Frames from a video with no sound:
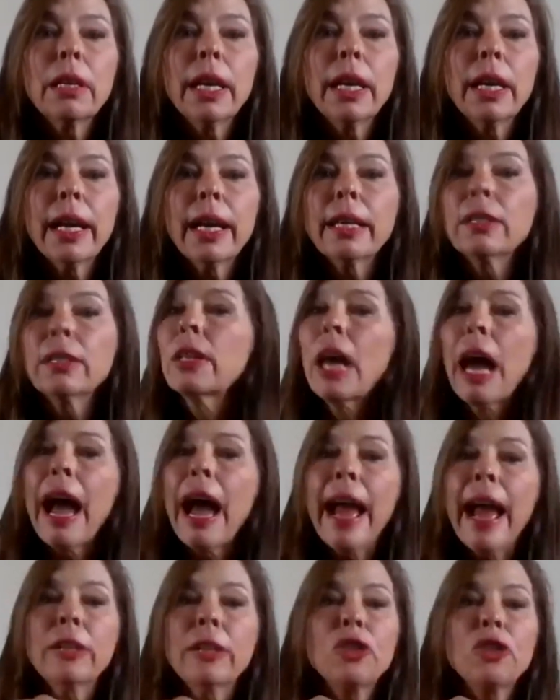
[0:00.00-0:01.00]
And I
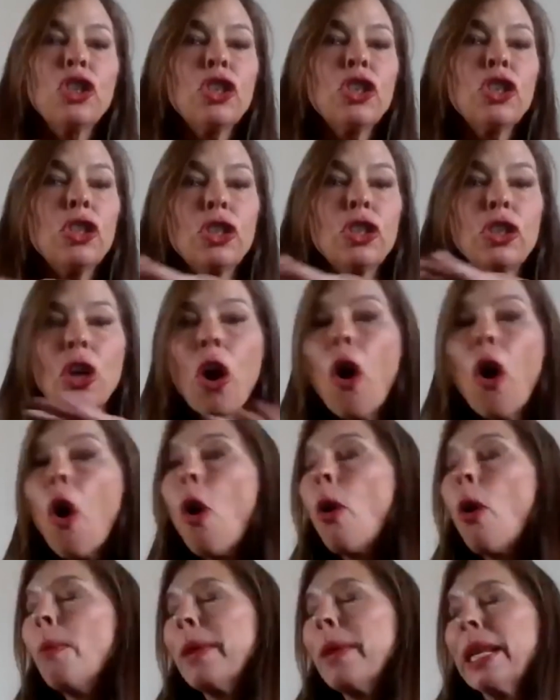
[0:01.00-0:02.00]
had
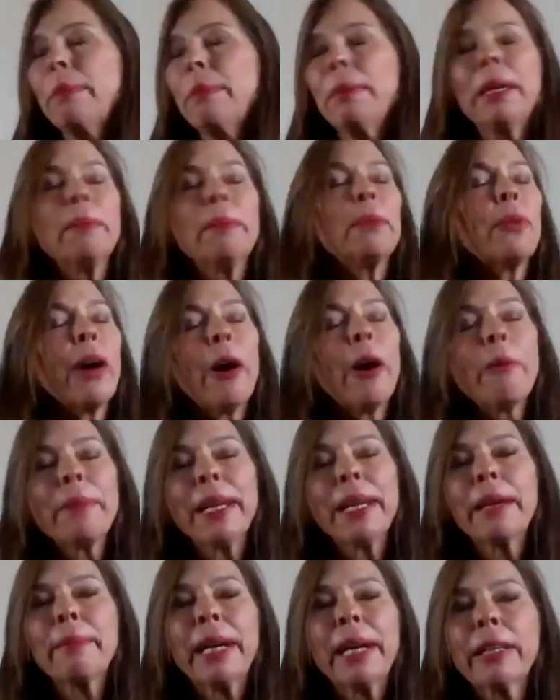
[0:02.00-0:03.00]
so many people help
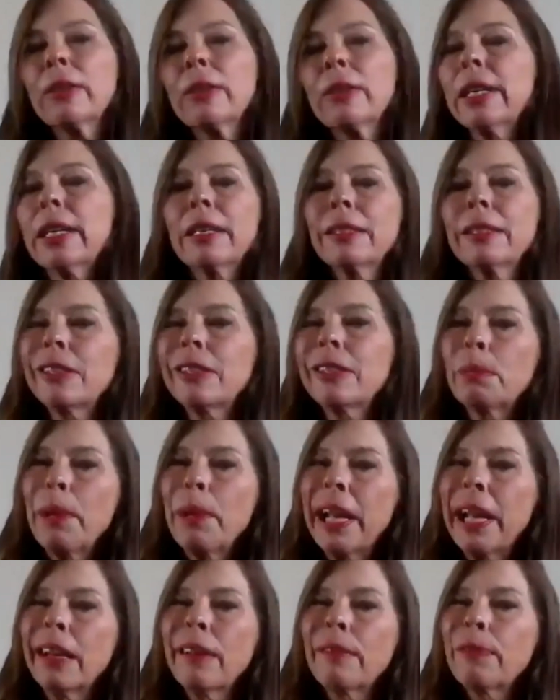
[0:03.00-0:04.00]
me in my career. It's just
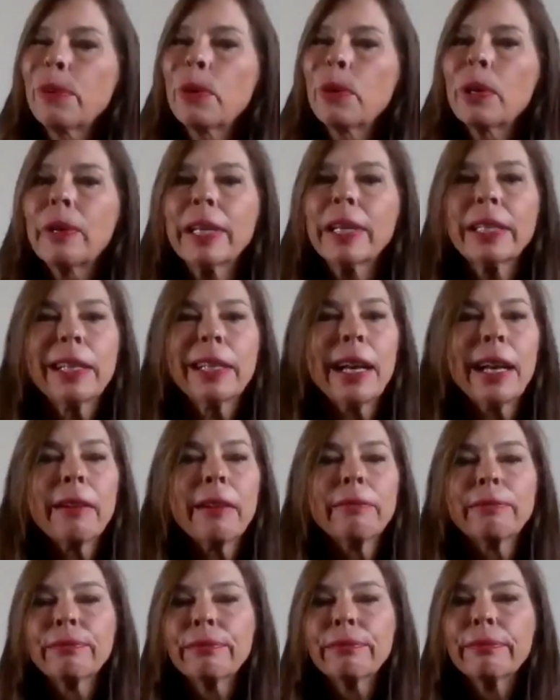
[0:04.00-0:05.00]
paying it forward, you know.